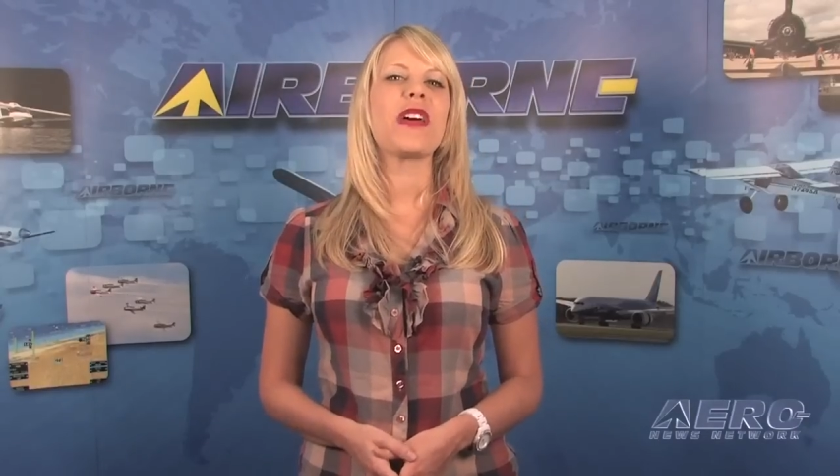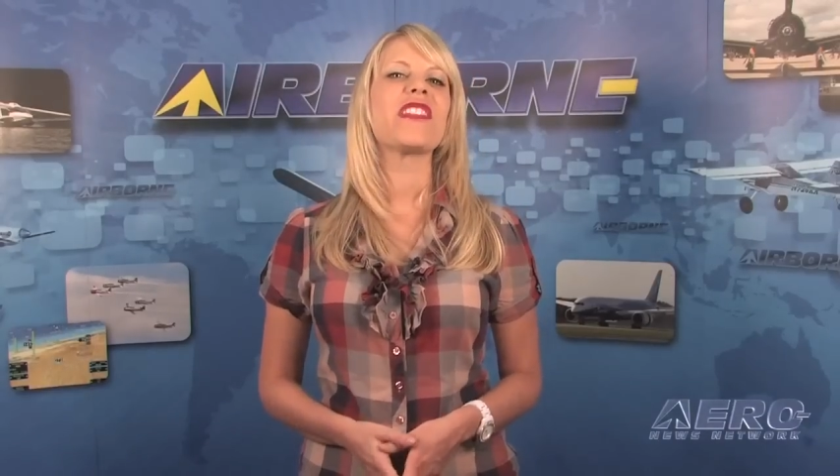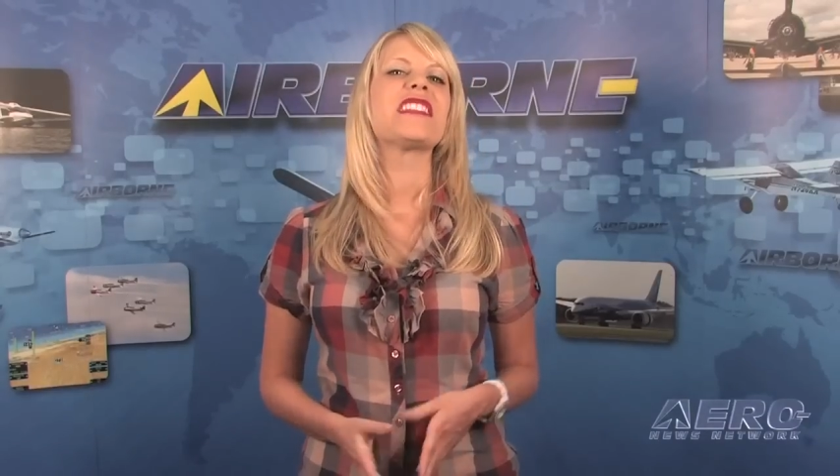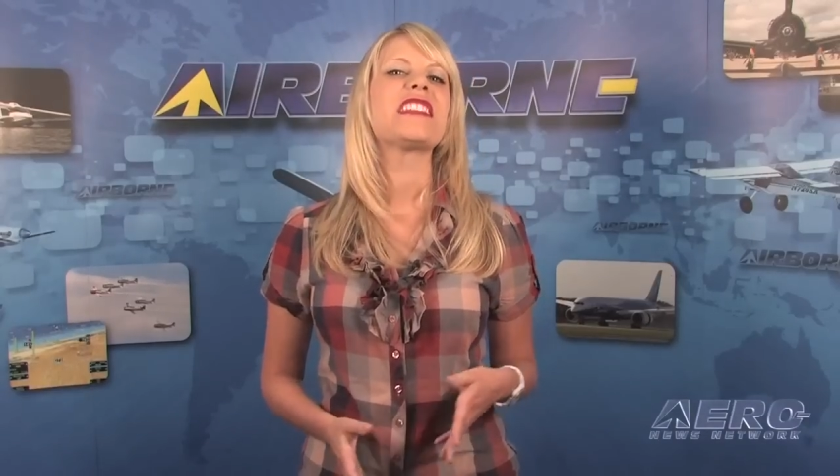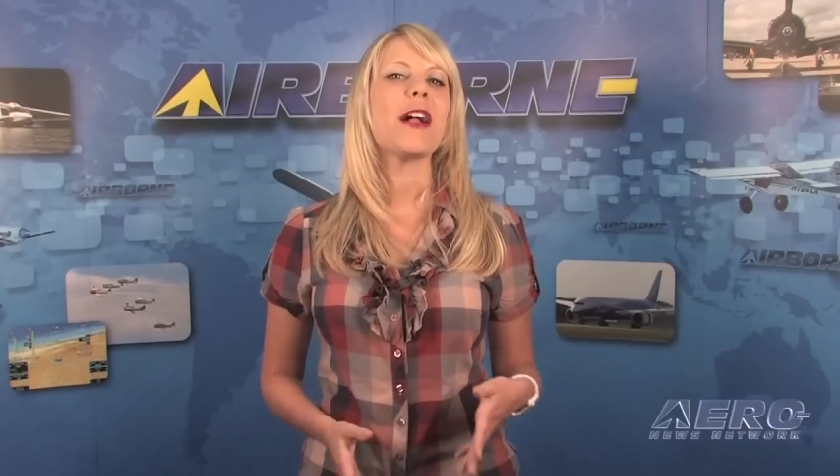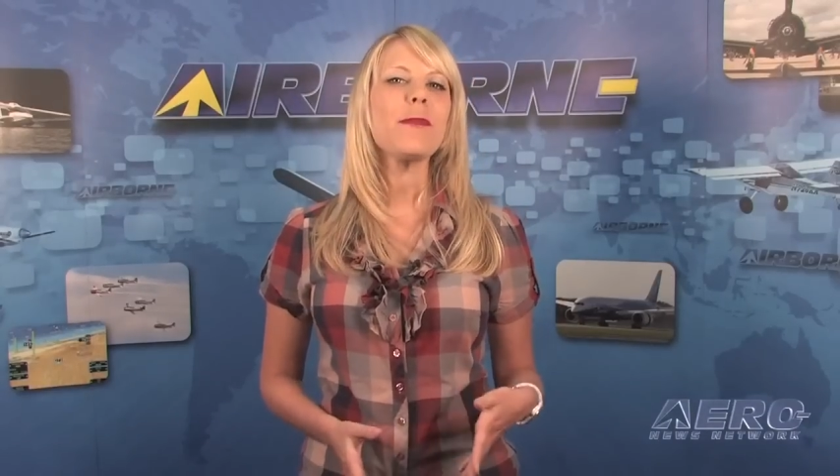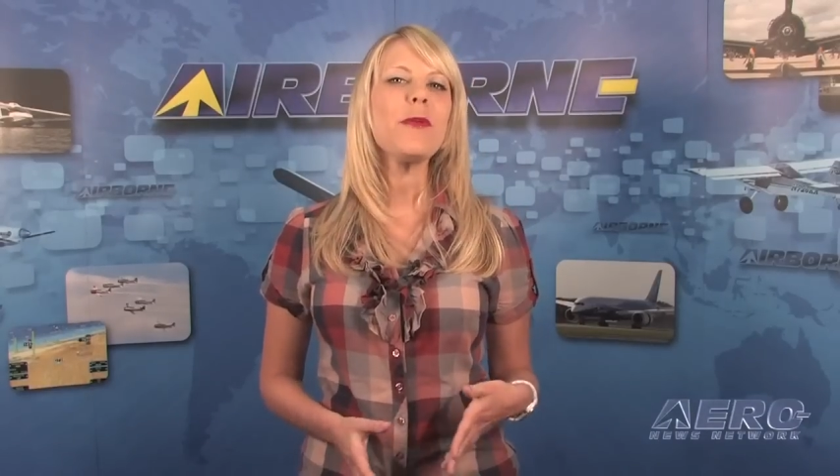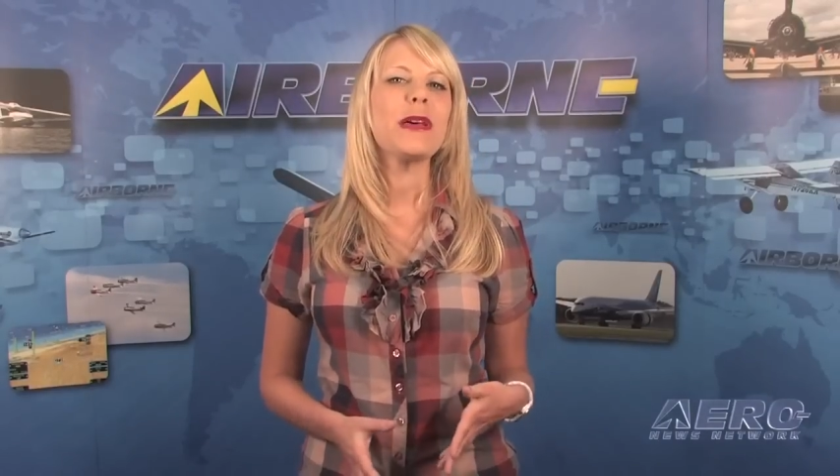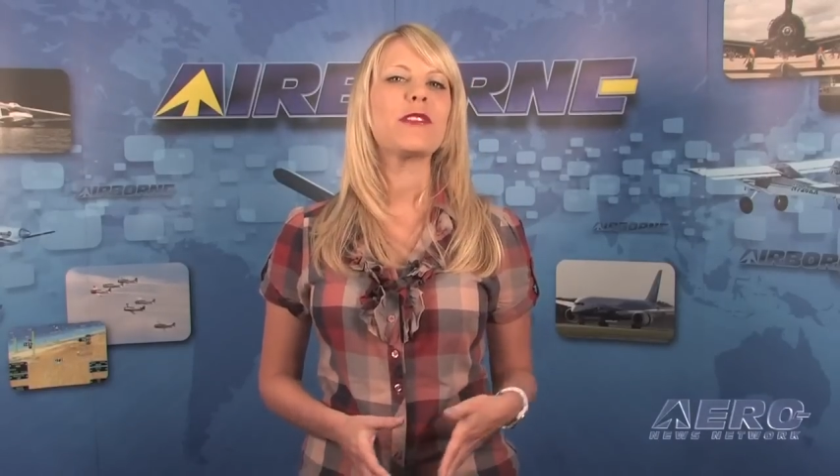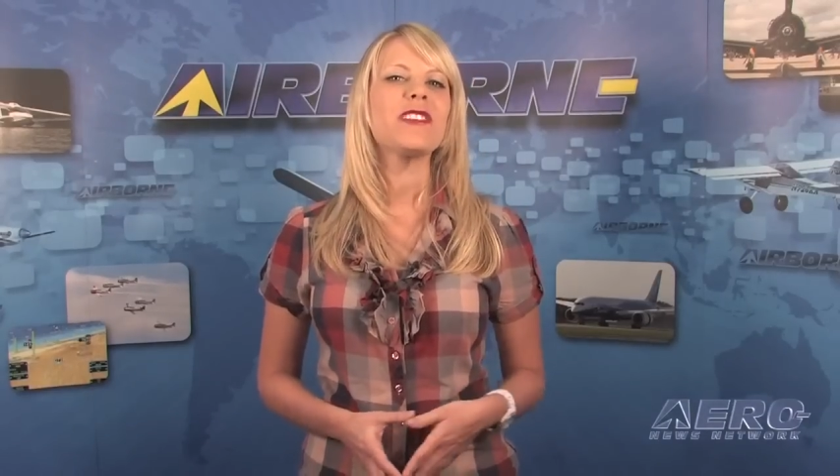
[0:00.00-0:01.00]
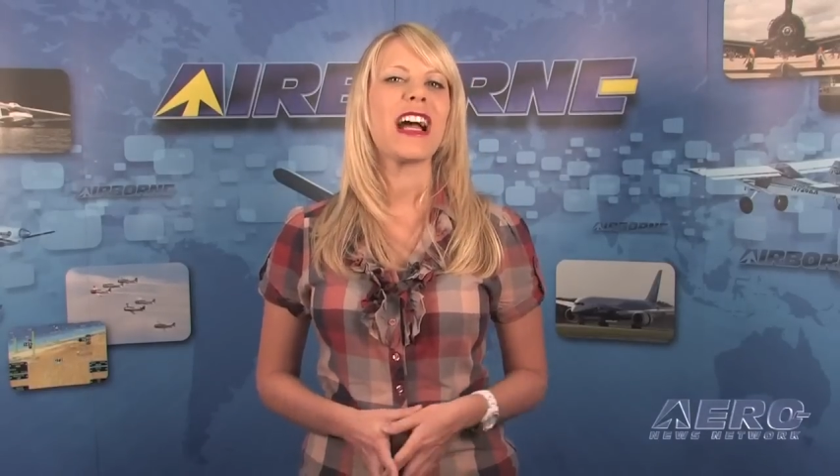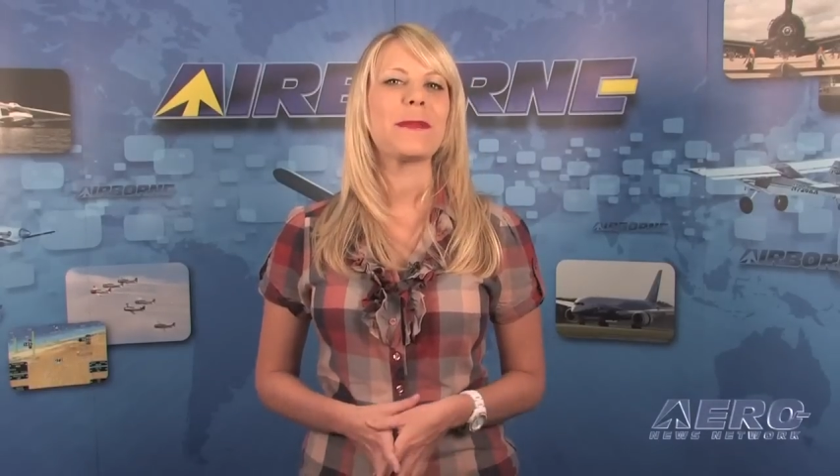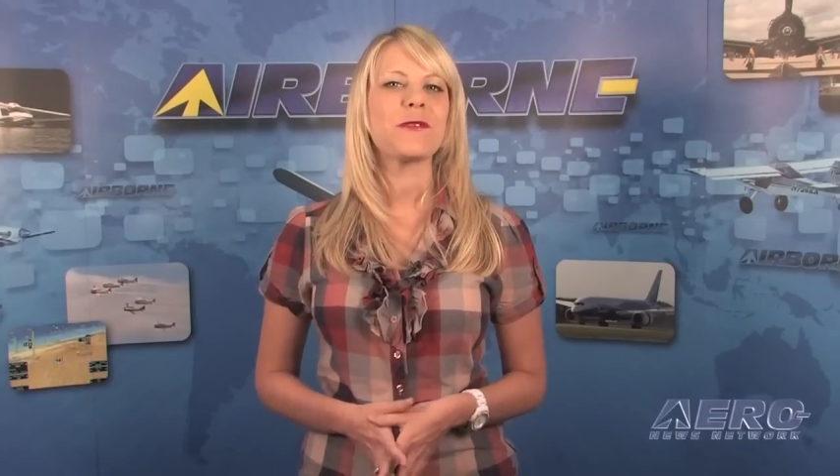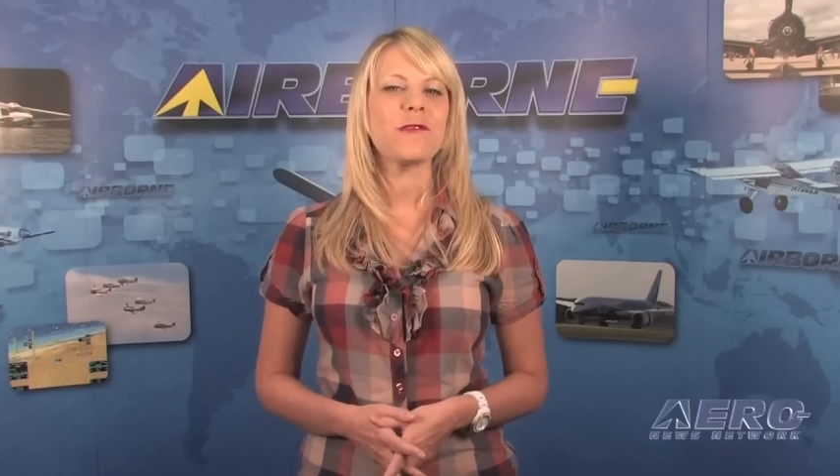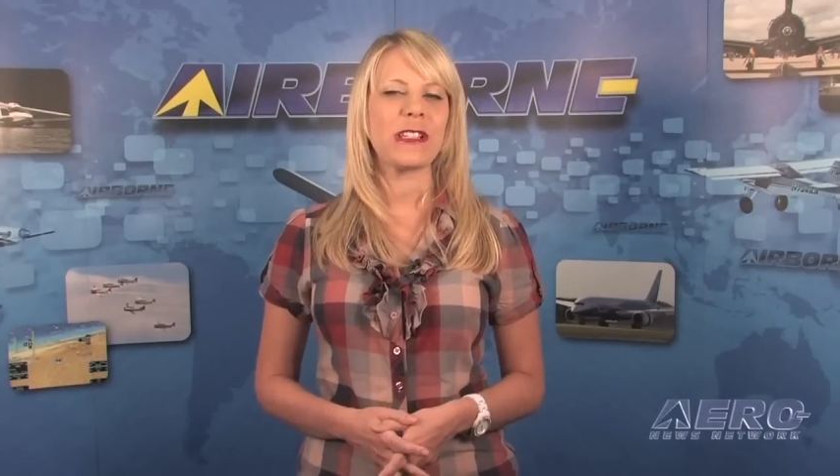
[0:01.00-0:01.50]
the Supplemental Type
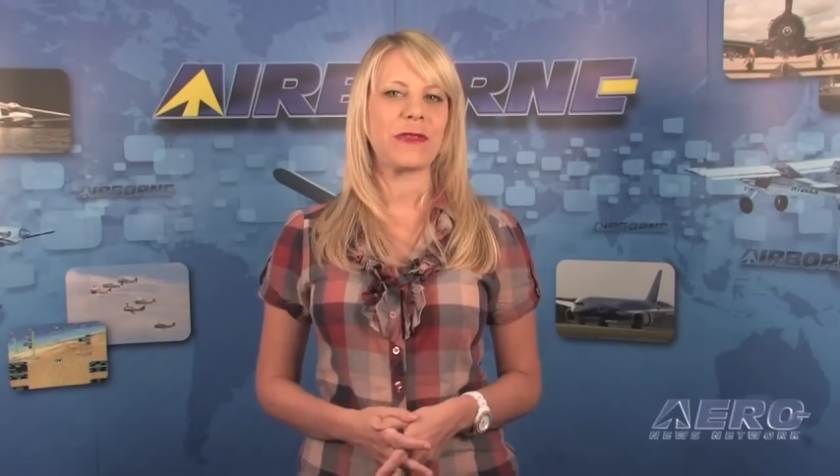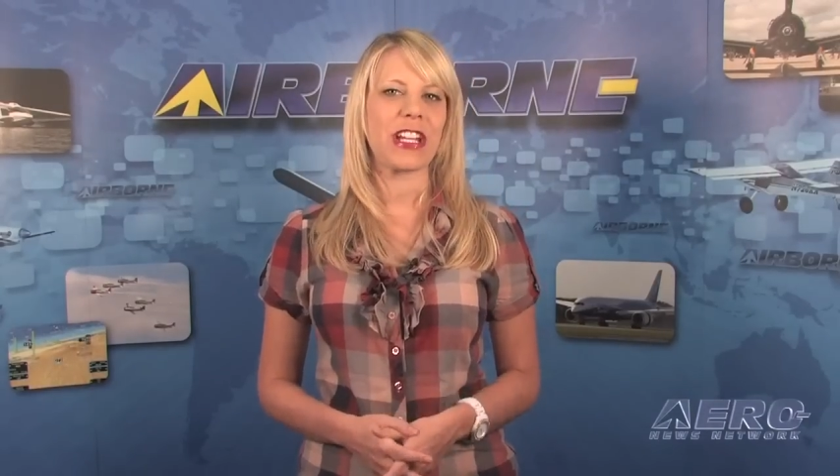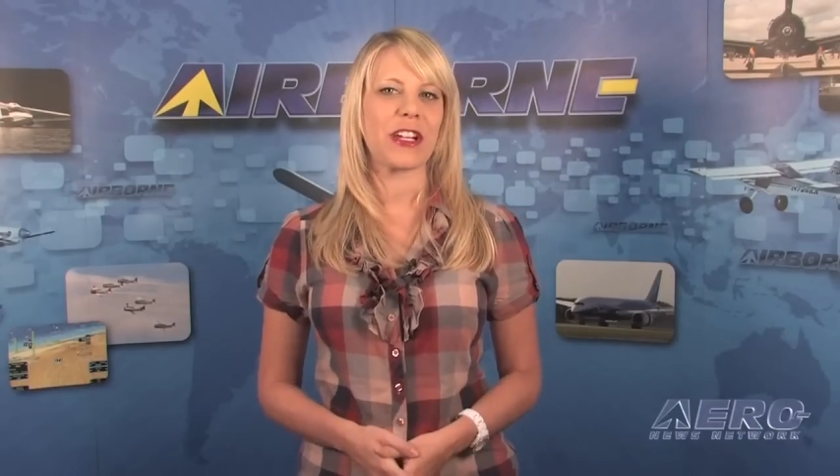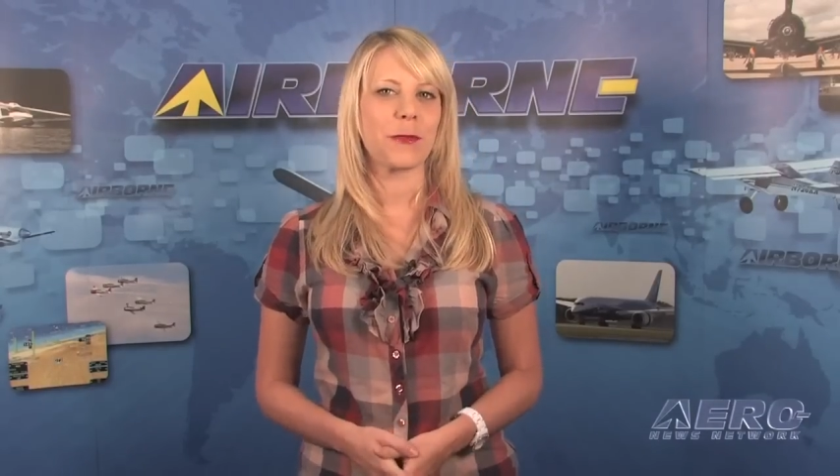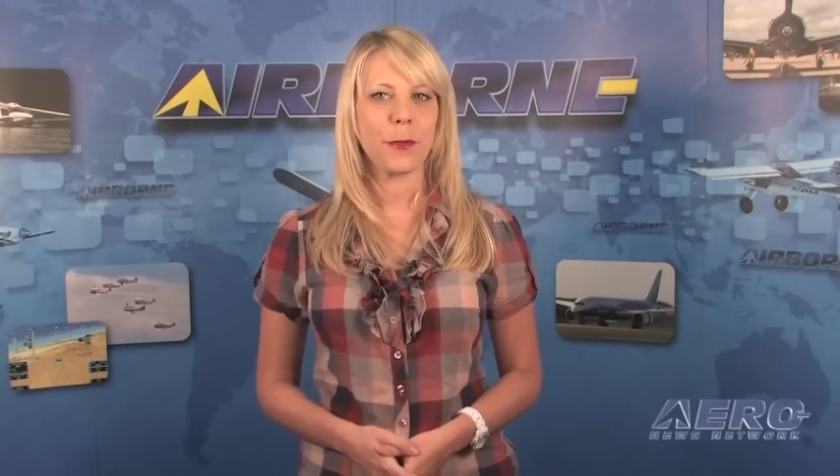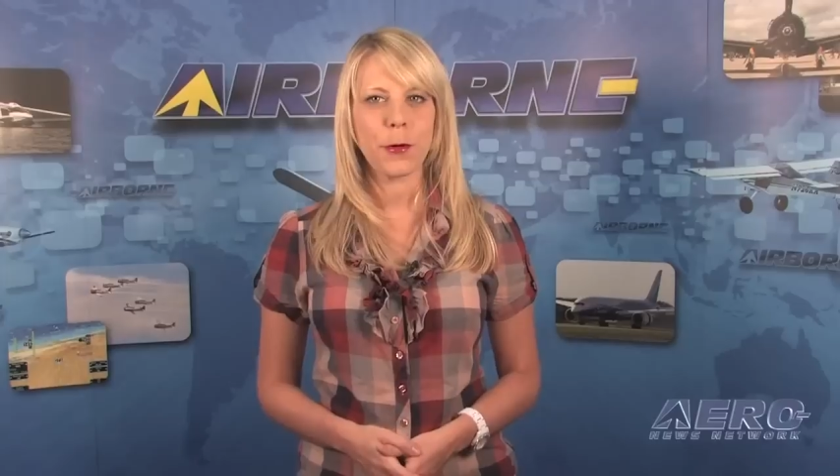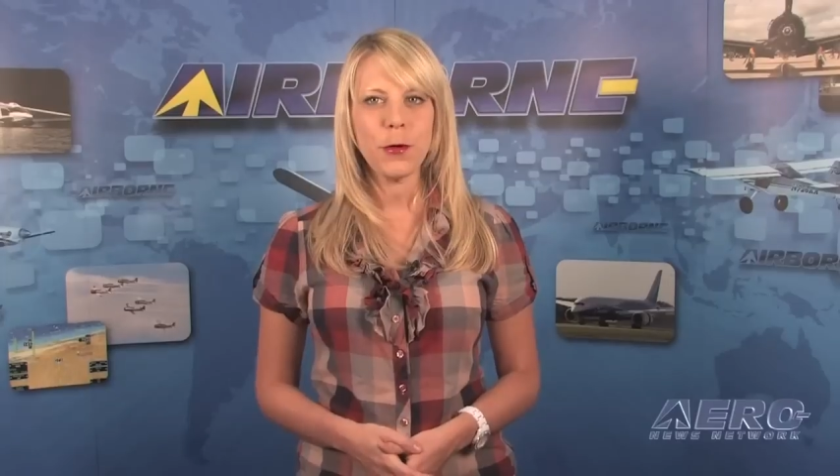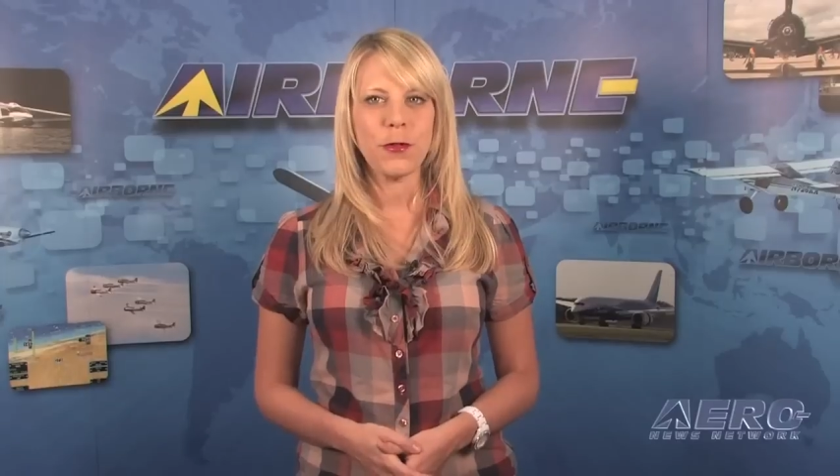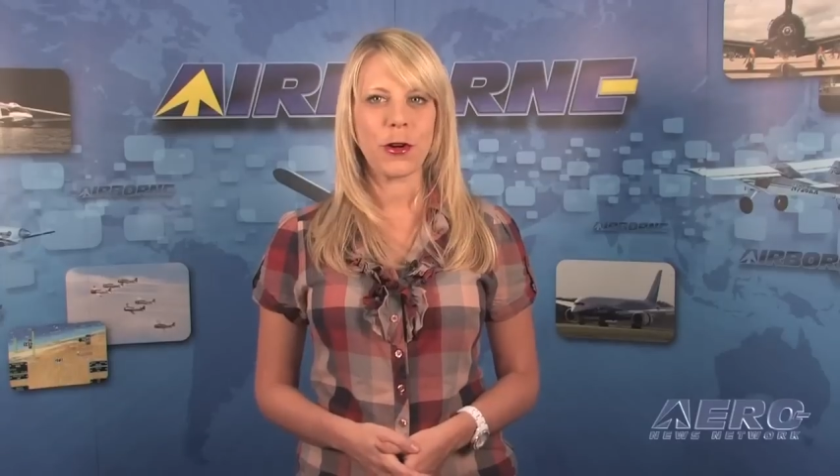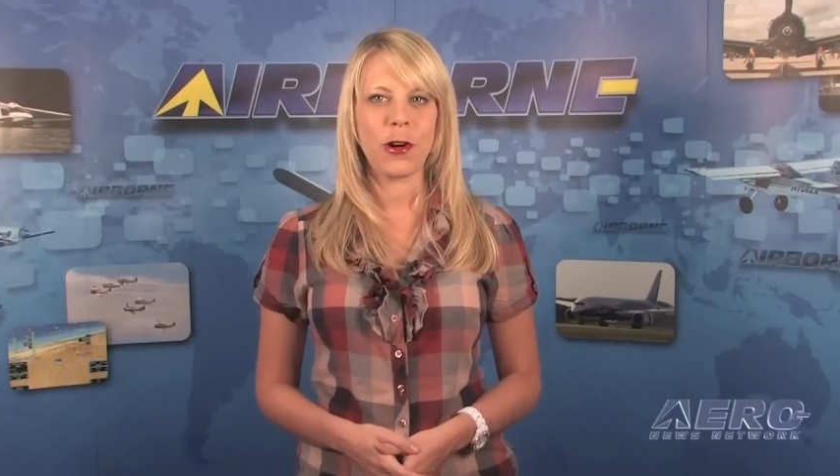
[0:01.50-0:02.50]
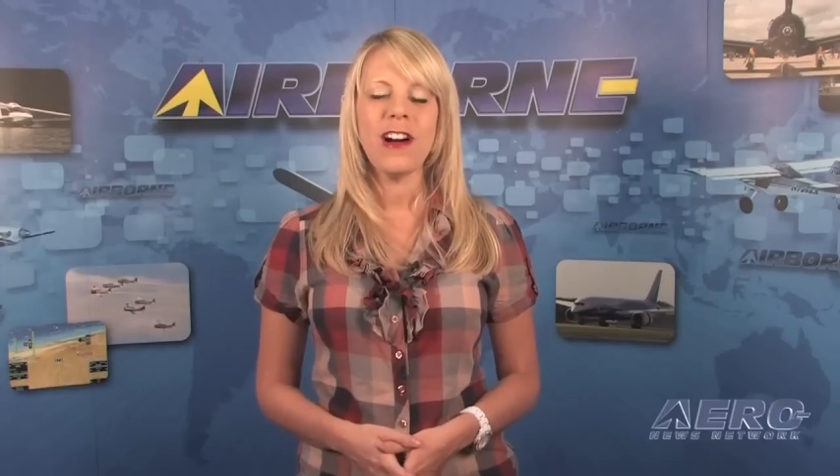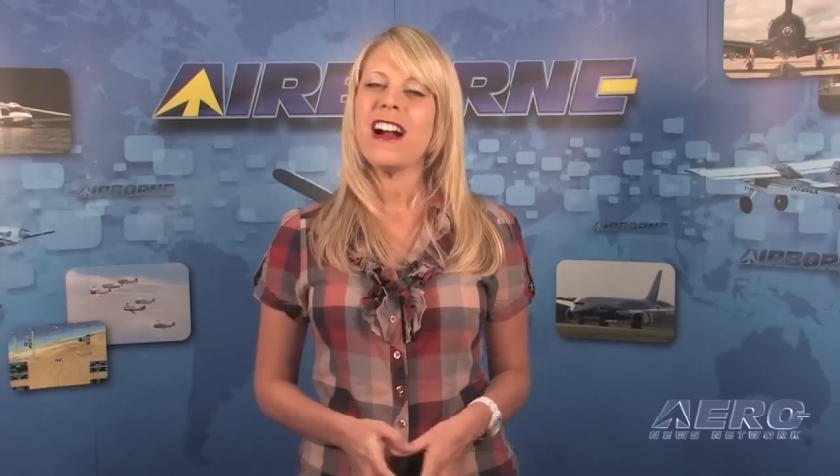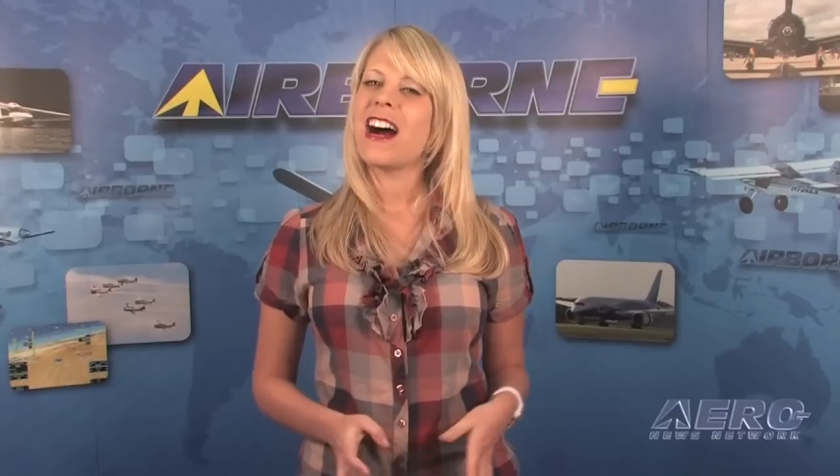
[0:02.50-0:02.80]
Certificate approval